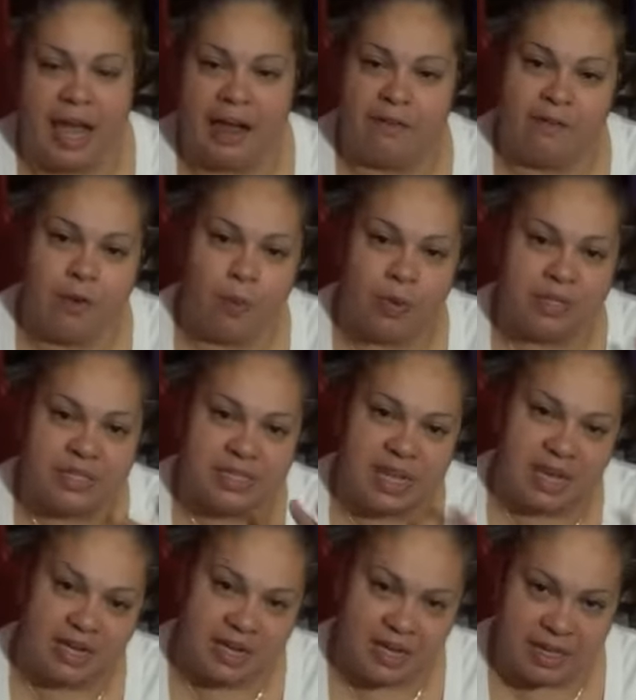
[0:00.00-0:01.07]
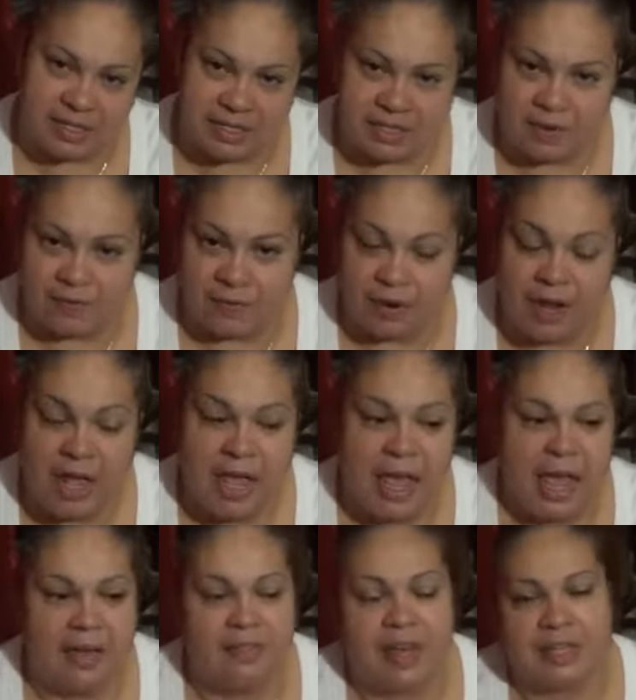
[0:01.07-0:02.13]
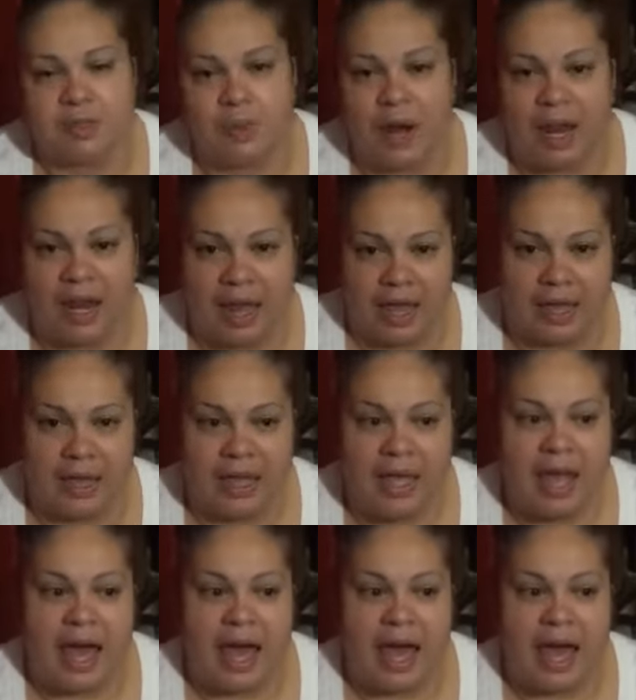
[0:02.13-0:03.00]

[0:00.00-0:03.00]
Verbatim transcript: Everyone's technique is different, and that's what I like.